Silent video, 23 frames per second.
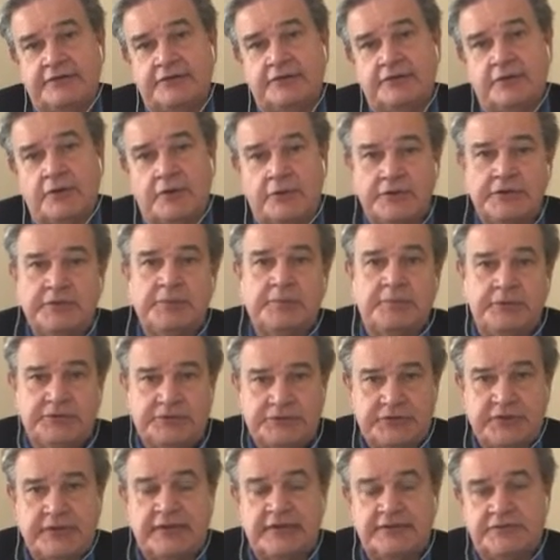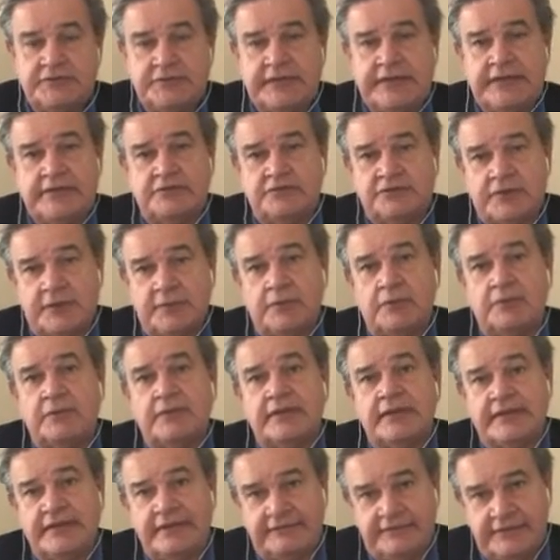you're going to put your country in trouble
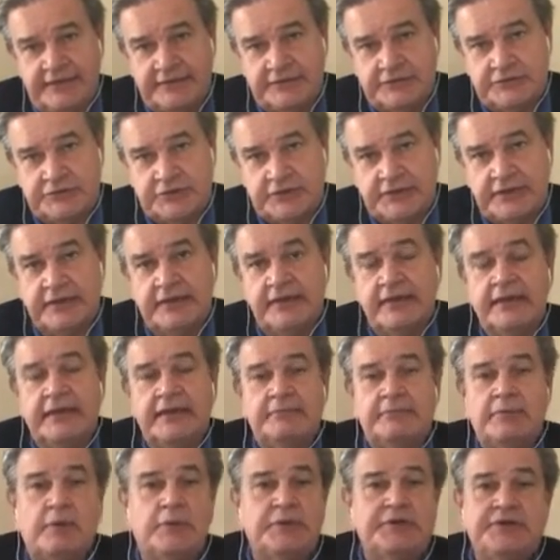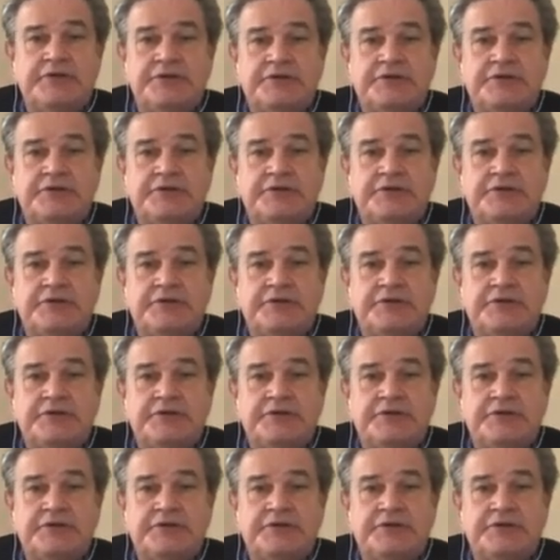eventually. But when